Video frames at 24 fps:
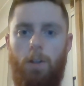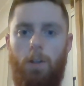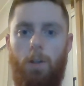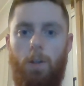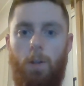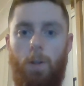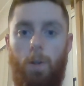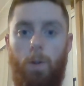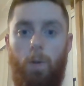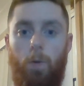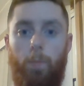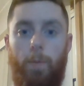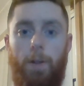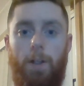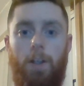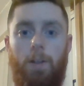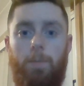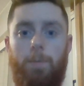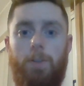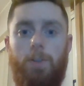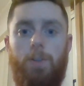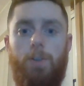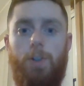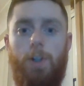Hello, my name
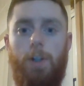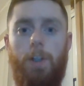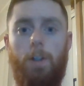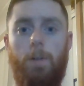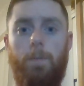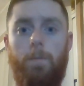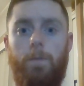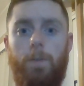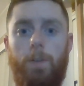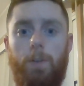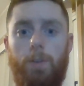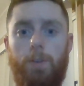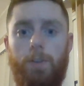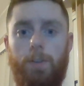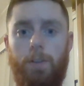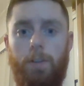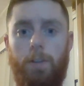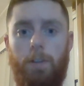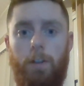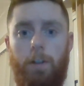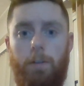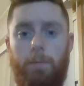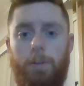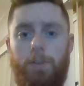is Jacob Busen.
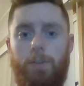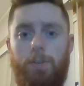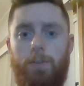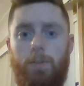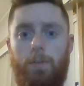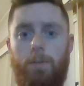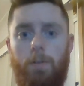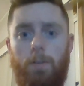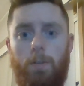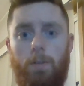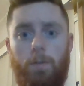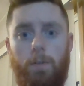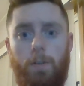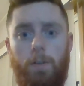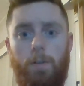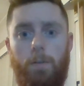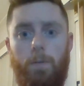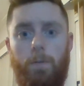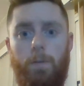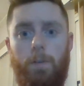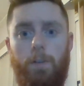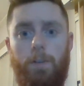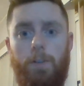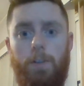I'm a student of the
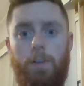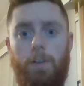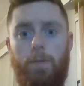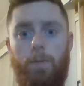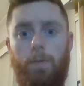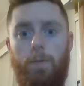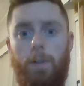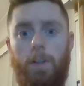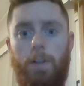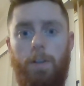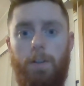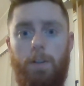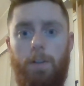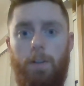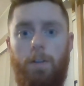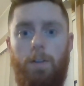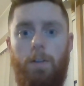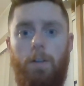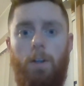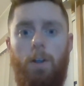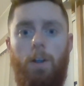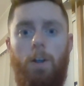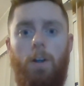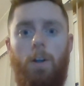University of New England.
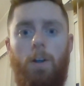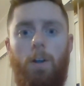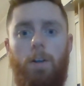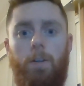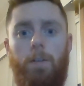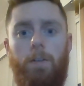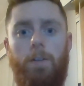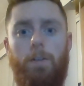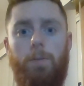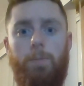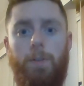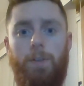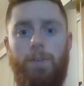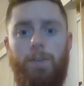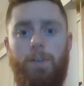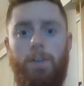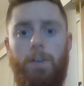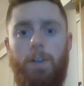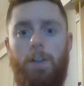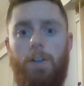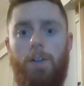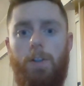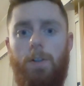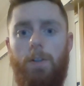This
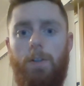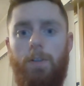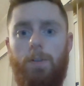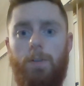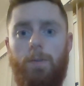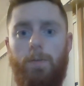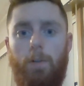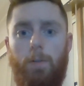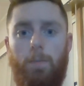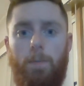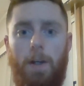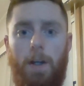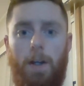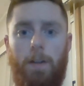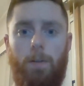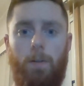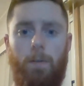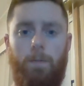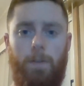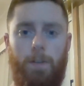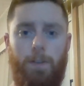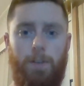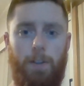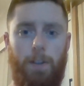presentation is over
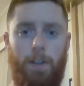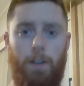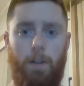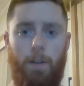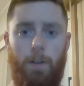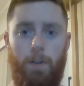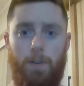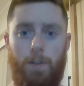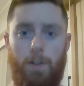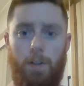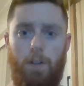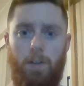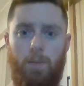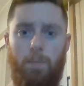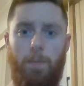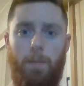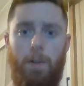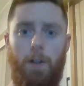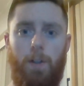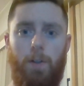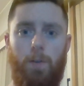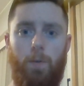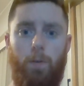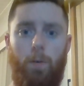Pathophysiology,
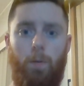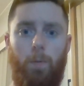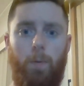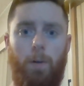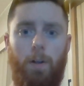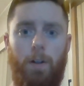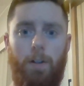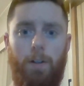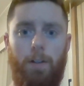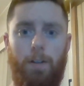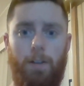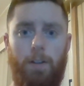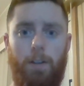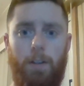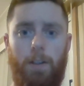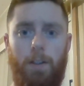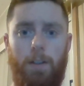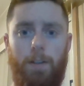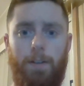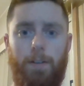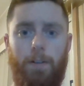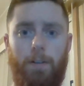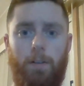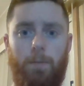Module 1, Key
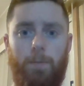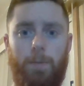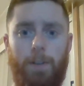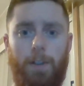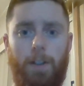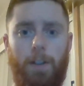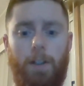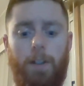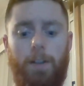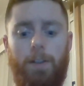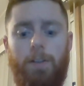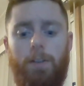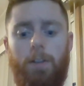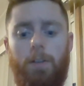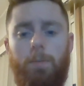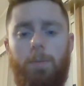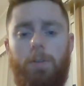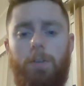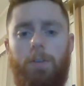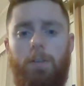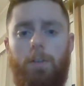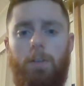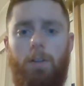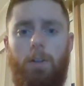Terms and Concepts.
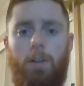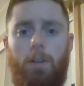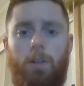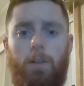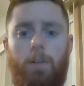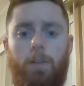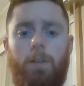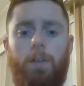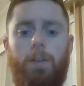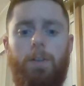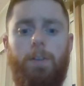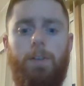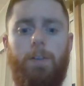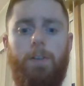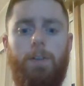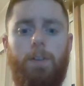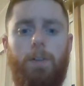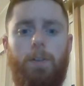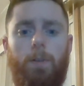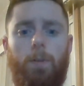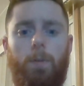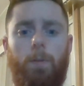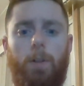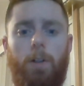This is a
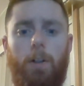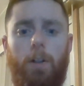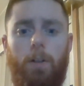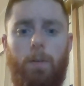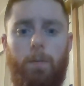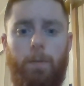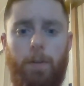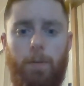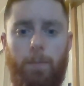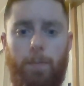note card with